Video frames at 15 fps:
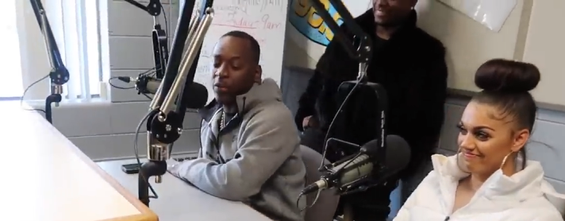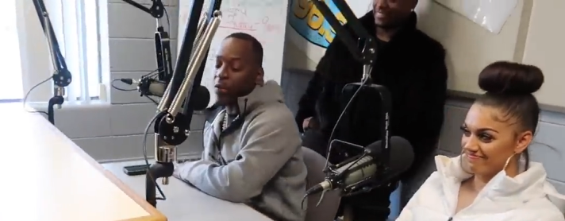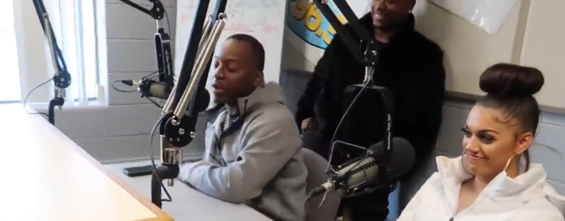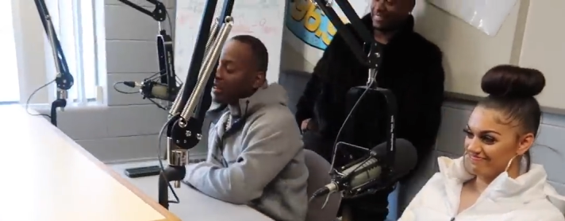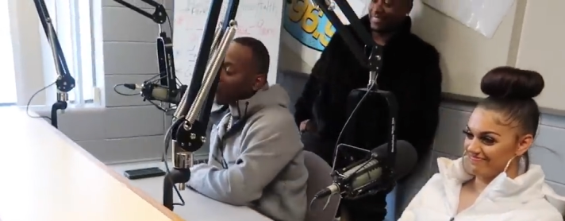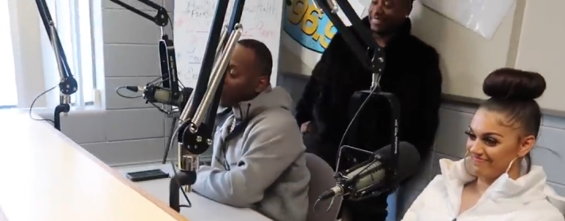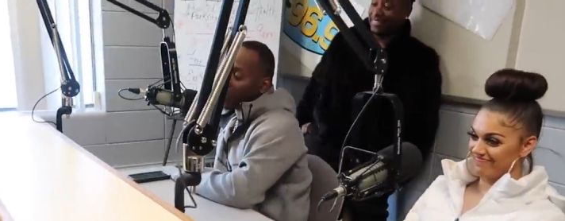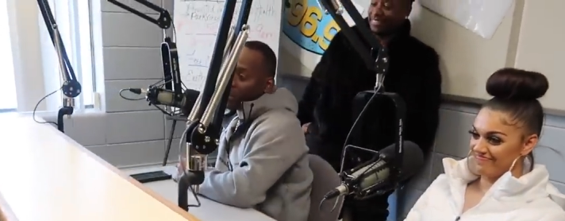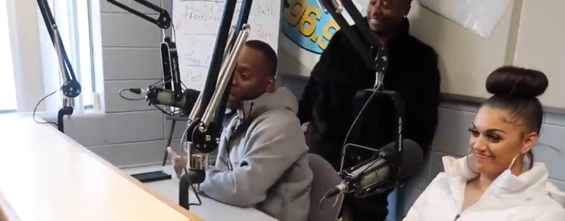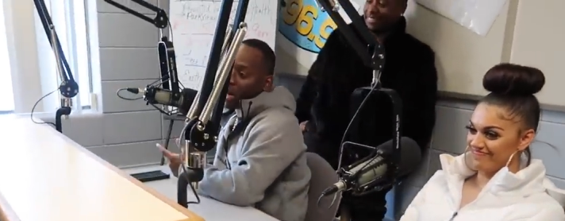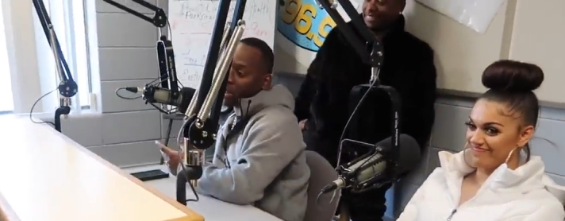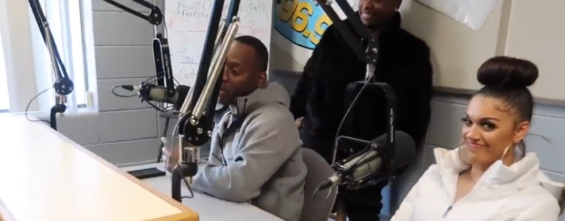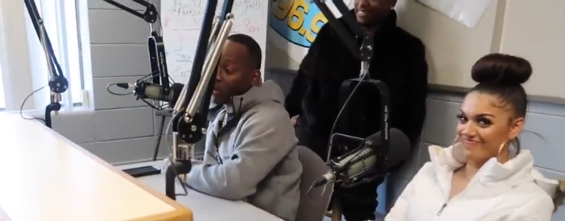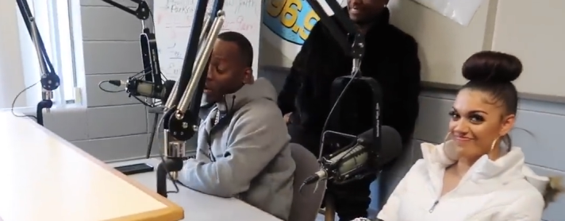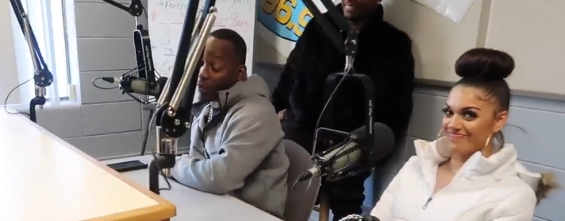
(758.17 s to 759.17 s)
Speaker 1: if it wasn't for you guys,
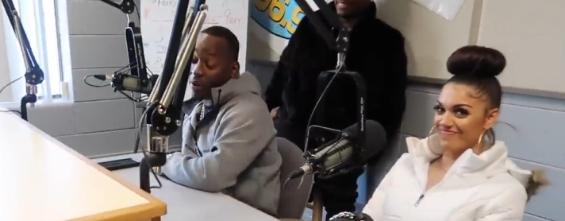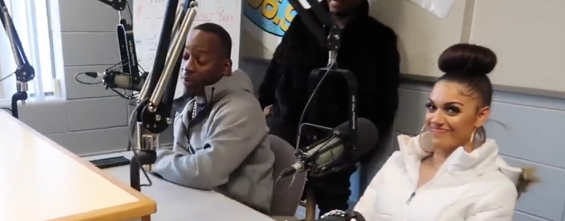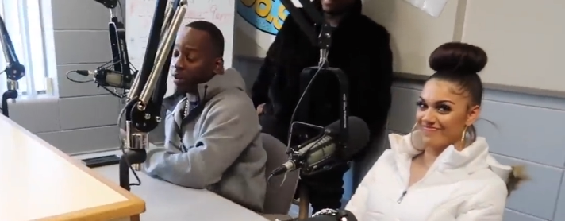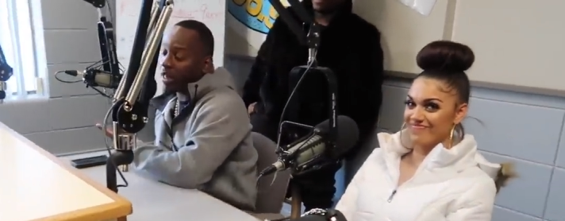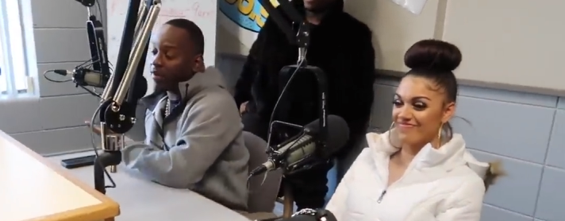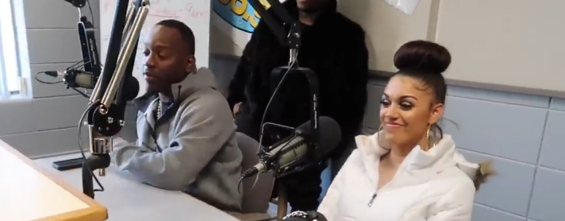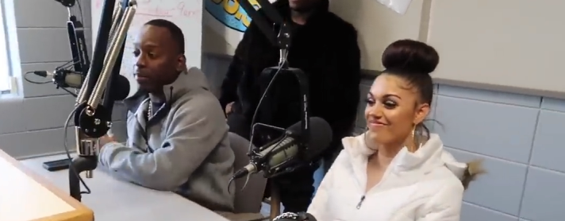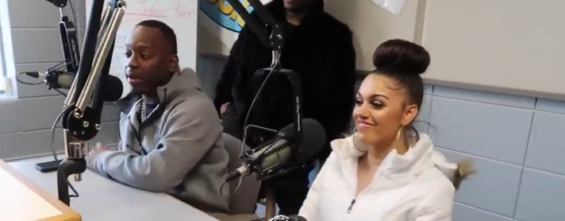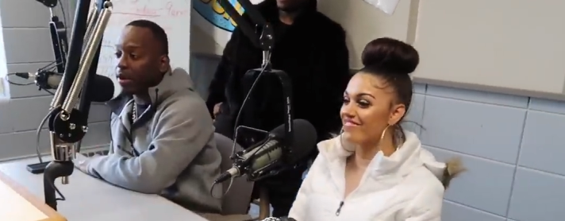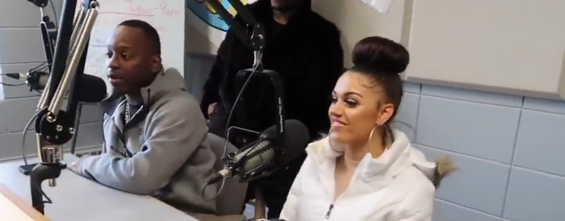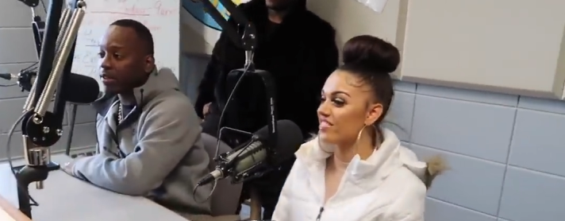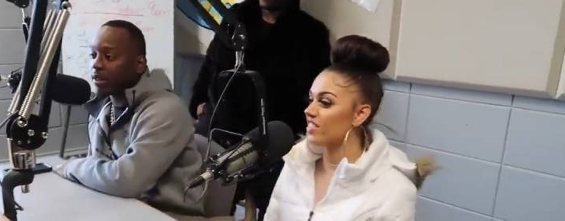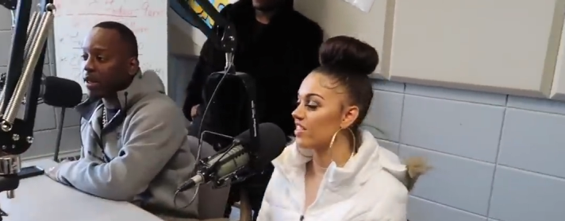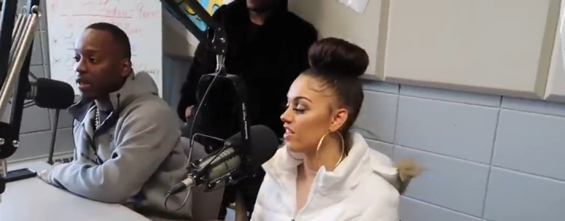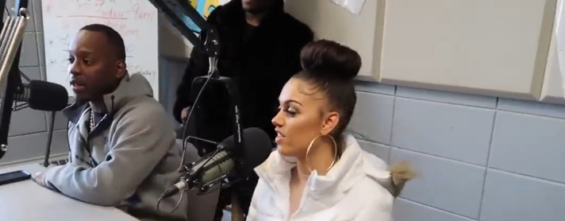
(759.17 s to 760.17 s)
we wouldn't even be here
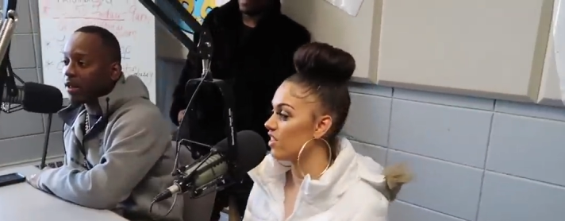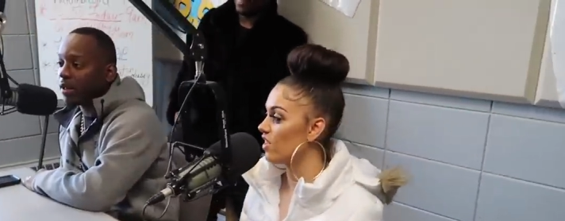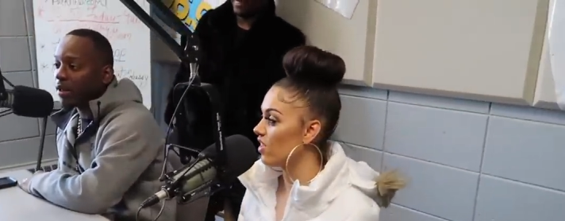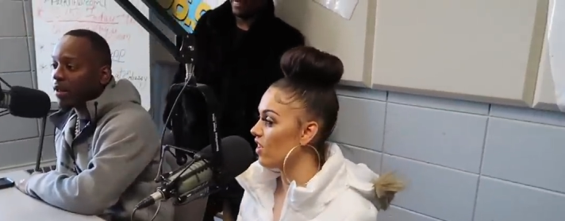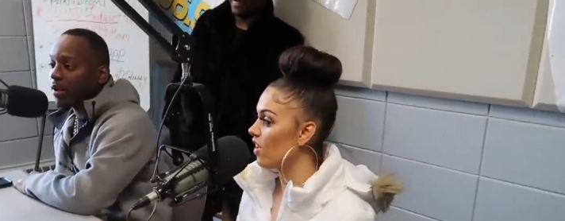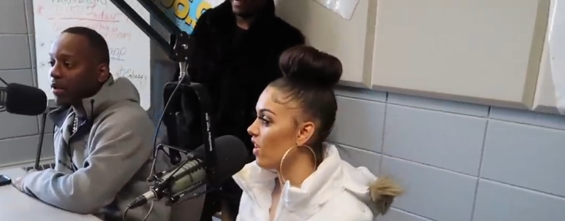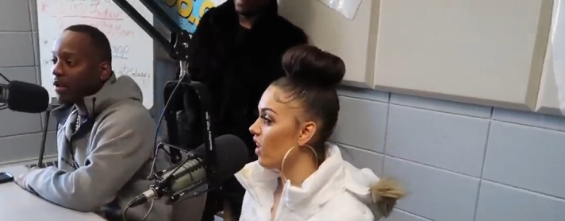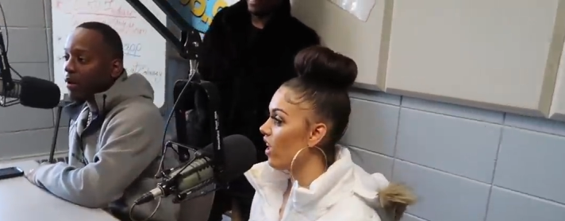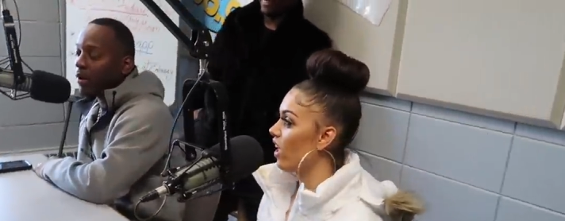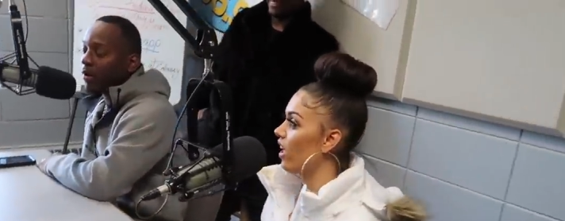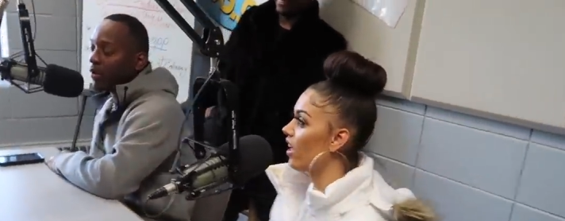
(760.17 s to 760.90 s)
today. You